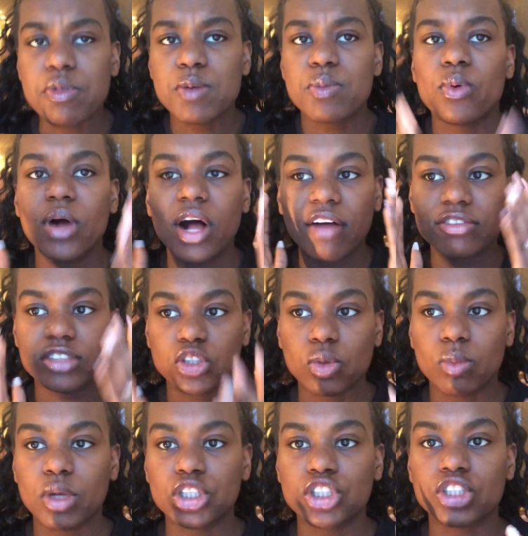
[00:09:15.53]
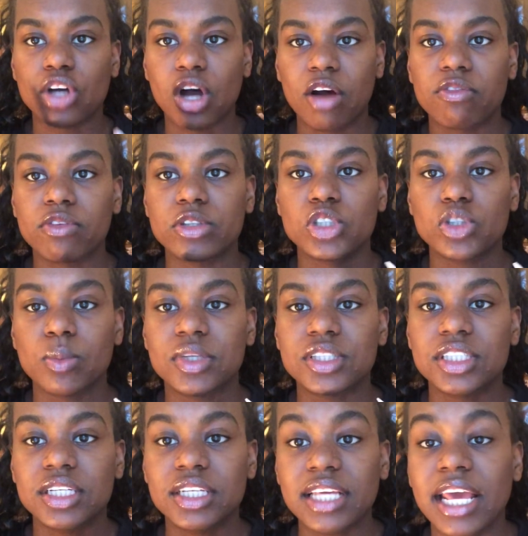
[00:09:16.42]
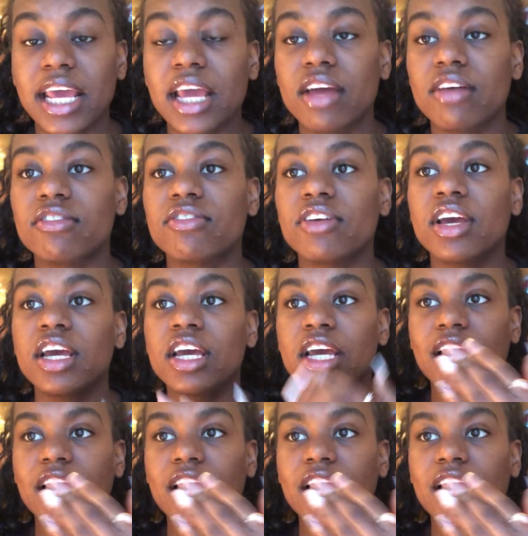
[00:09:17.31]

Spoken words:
People have so much to offer, so much to give